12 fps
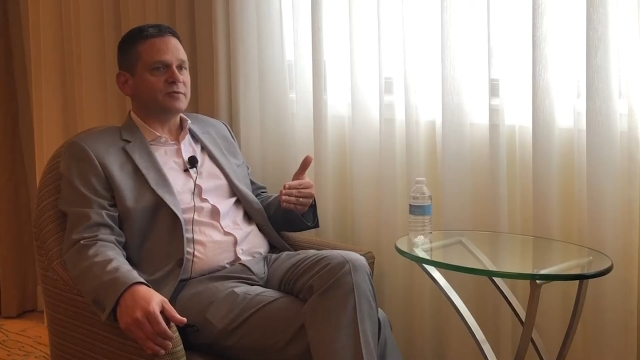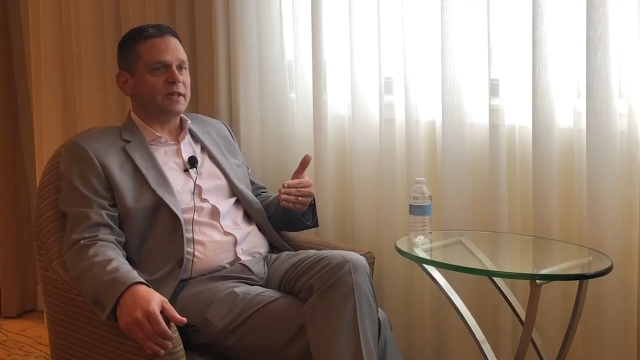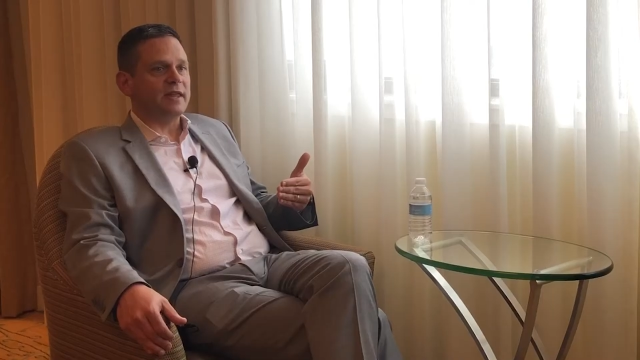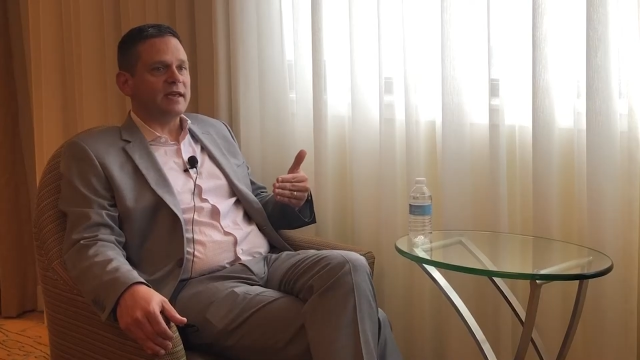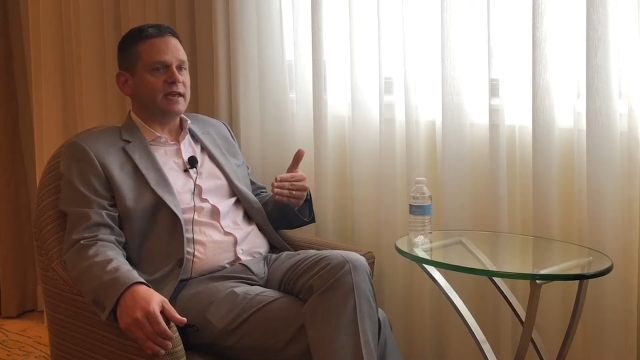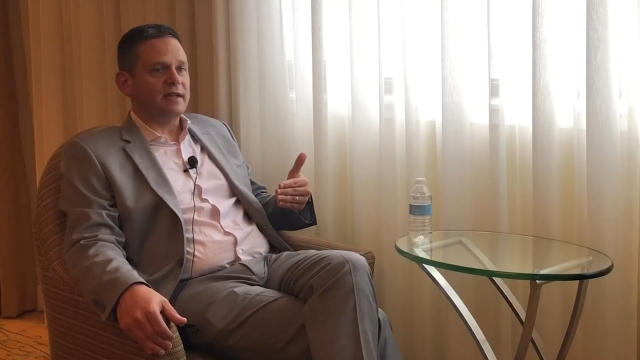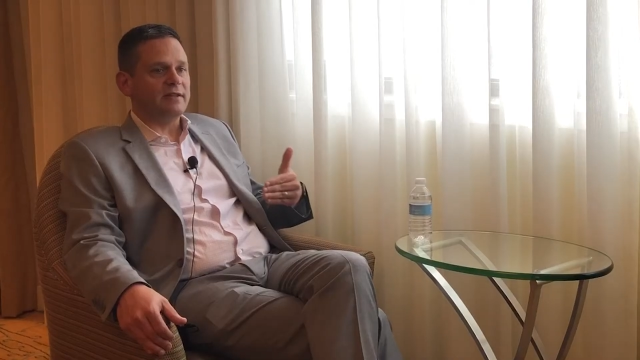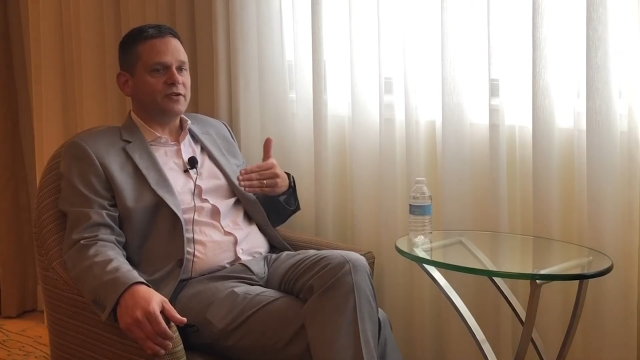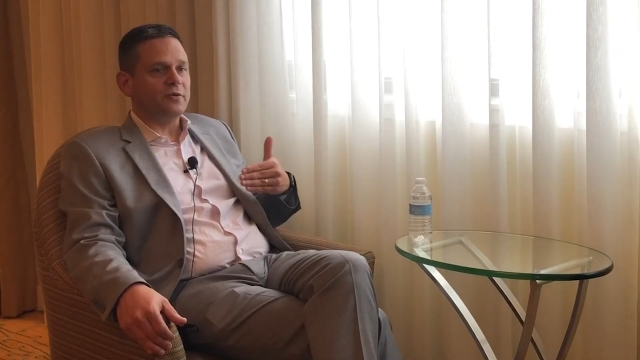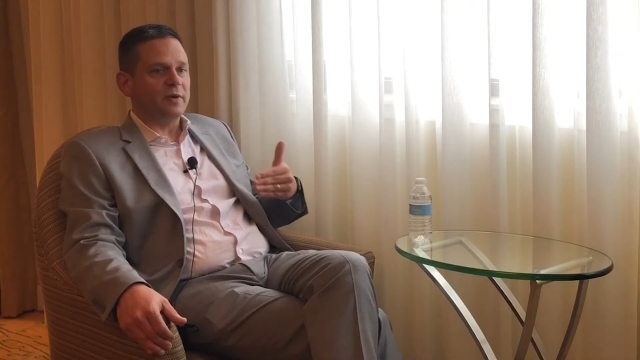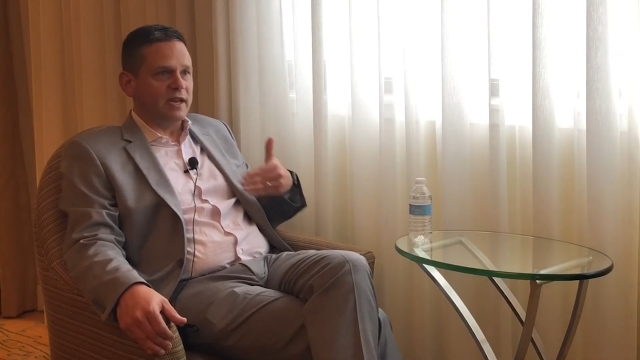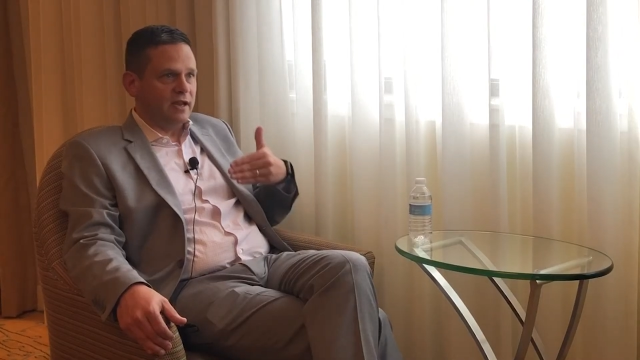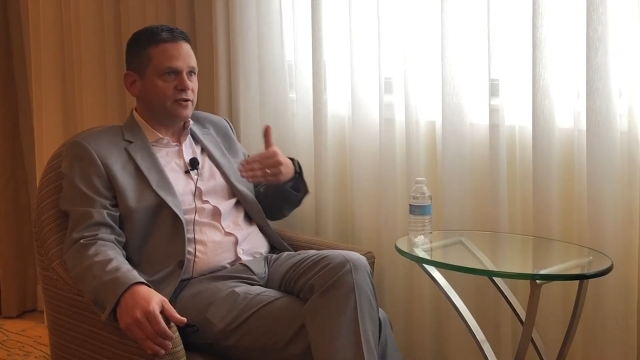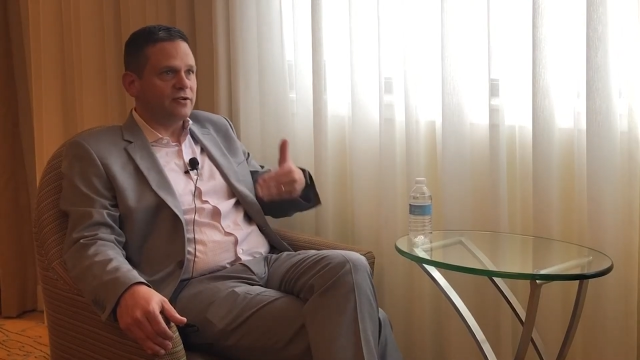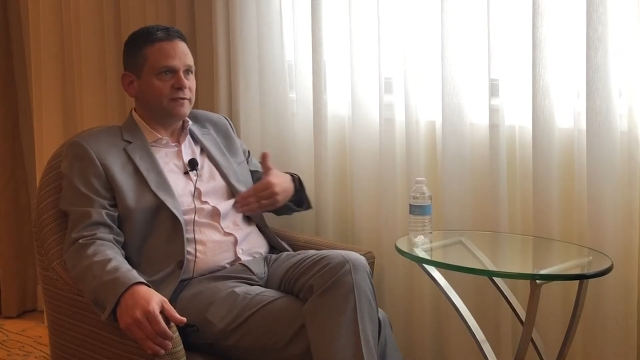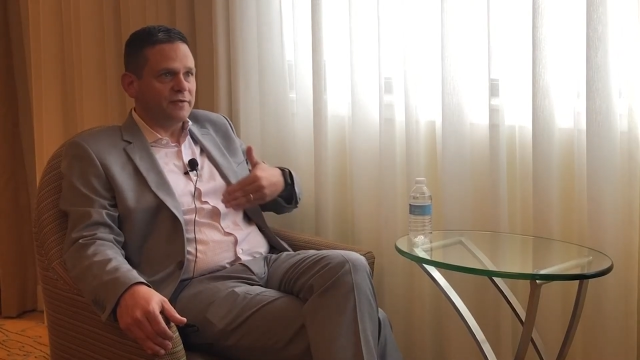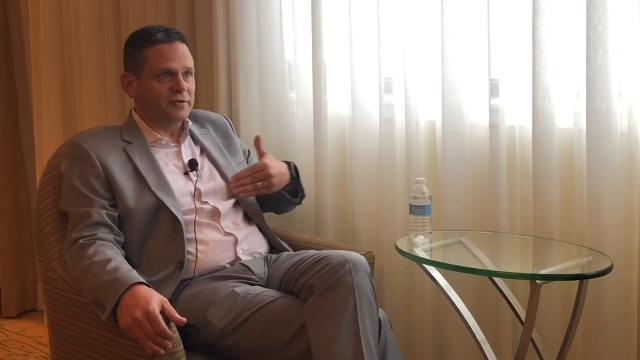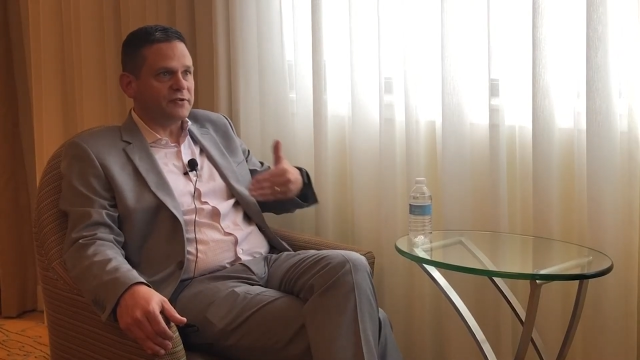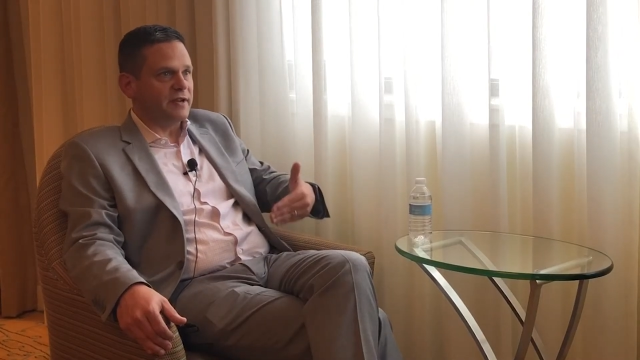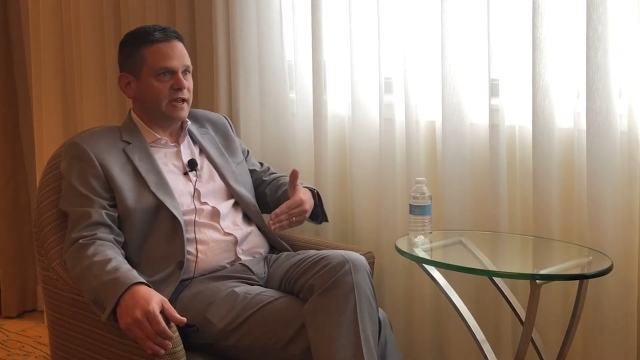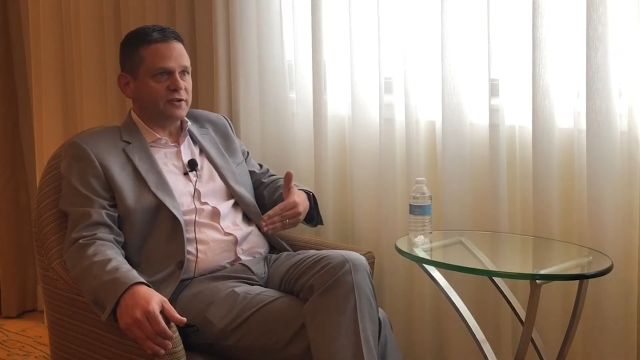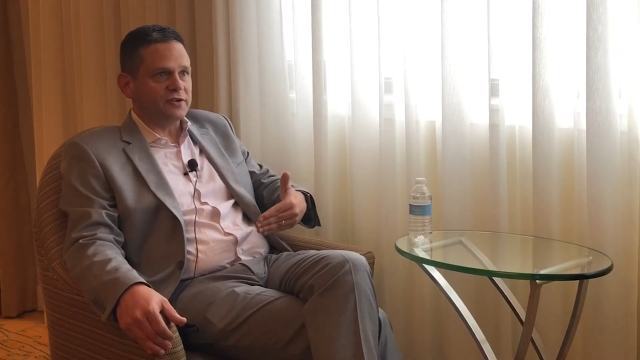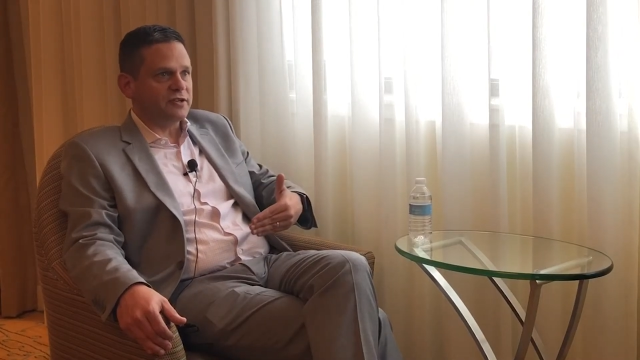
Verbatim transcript: When they get to an interview stage,